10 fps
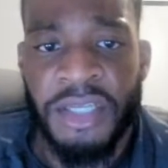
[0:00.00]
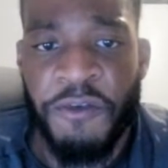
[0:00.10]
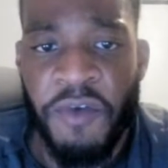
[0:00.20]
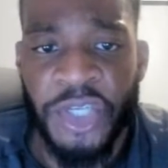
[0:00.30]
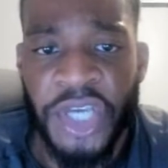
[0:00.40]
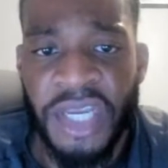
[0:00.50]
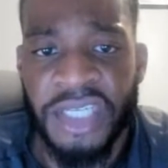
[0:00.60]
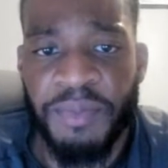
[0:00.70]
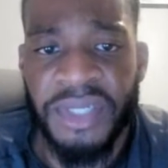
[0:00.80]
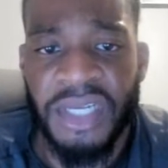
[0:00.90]
Differentiating
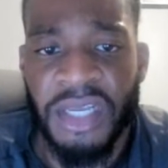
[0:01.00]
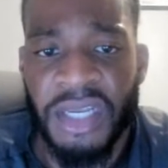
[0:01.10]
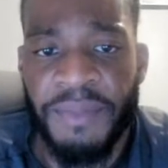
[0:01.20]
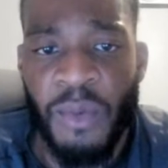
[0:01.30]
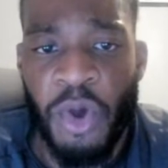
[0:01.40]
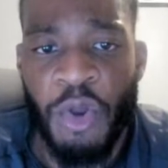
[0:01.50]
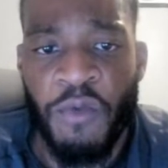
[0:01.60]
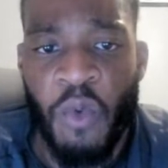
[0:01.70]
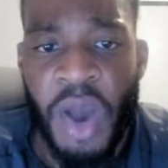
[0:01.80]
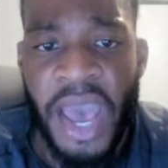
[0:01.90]
this implicitly is going to be 1
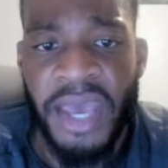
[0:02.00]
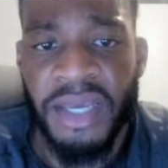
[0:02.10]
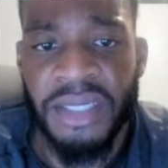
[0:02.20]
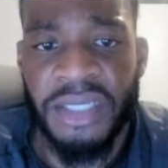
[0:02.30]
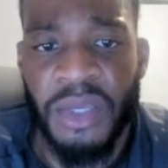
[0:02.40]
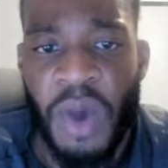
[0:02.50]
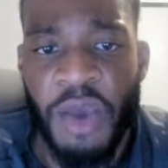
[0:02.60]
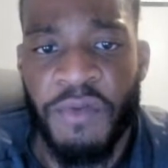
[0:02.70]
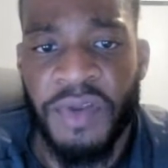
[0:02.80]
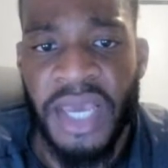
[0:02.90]
over y, dy
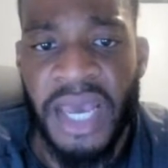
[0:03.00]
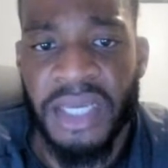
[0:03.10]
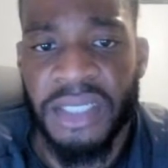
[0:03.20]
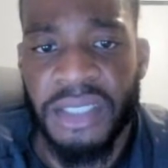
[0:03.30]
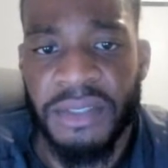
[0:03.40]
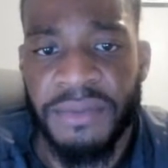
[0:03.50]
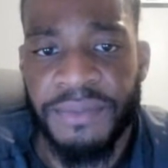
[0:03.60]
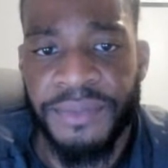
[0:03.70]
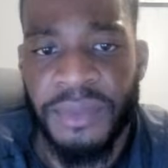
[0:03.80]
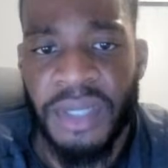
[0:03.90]
over dx,
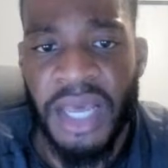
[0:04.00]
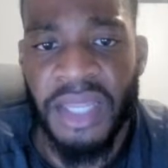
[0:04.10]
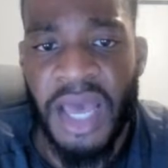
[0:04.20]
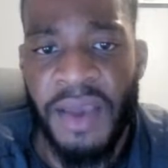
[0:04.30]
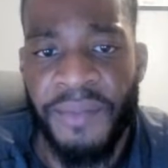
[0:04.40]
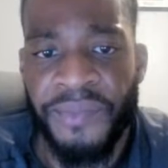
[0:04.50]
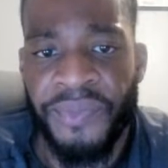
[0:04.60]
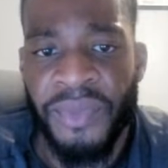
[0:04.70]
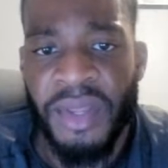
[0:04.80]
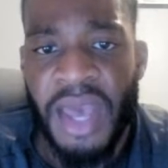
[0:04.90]
like that.
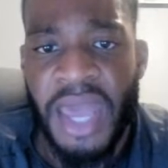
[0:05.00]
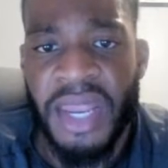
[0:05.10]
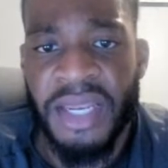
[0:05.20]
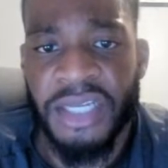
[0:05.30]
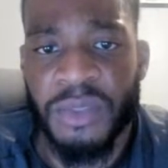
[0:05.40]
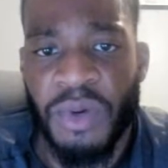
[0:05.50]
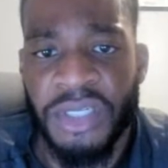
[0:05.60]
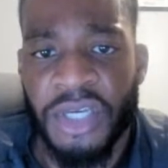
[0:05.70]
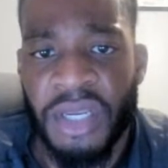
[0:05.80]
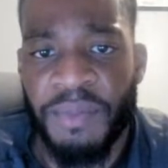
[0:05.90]
And then this
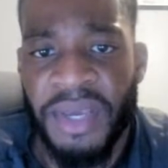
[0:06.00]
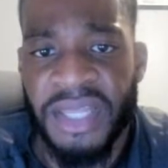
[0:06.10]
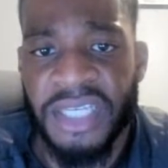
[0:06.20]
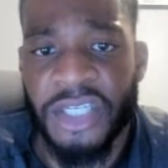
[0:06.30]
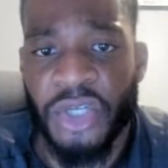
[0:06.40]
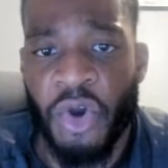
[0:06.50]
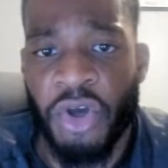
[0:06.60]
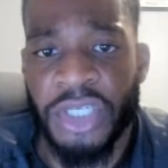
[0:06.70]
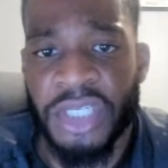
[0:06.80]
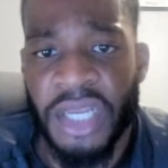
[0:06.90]
one's going to be, this is a
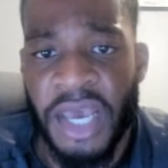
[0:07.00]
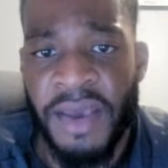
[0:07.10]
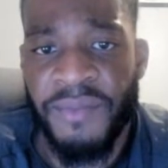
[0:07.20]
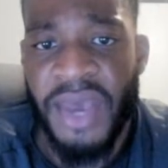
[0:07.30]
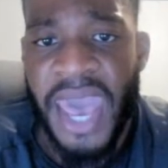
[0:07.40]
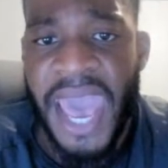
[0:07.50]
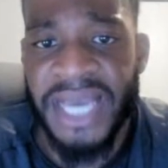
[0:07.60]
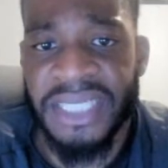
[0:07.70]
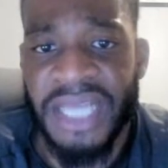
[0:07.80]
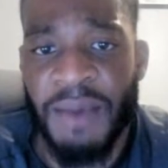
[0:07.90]
constant here.
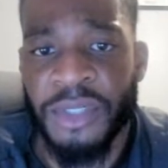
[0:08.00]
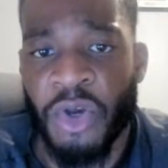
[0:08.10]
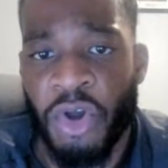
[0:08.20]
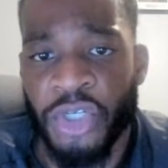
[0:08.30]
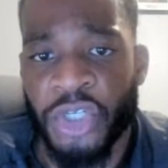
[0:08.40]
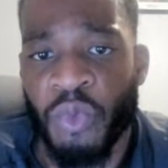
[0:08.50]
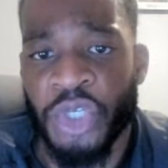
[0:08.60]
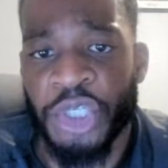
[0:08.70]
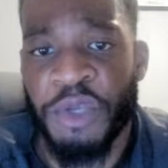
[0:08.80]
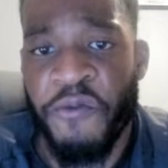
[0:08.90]
X times a constant
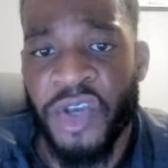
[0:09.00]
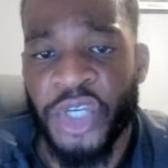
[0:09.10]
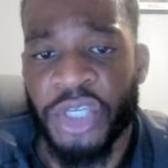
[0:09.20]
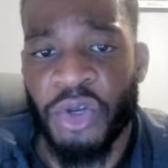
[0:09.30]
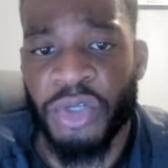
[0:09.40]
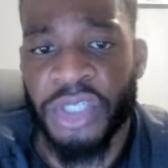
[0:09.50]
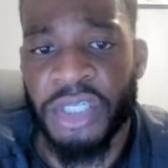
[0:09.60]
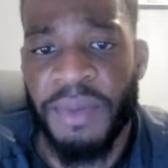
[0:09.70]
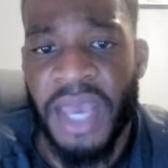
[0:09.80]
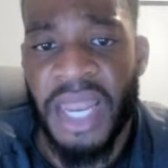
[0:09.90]
will just differentiate to the
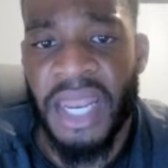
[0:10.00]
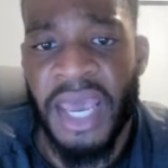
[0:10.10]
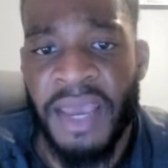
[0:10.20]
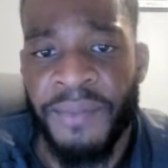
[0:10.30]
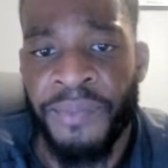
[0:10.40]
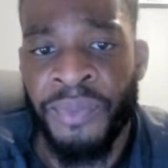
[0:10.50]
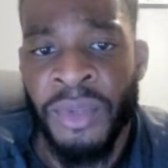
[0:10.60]
constant to be ln a.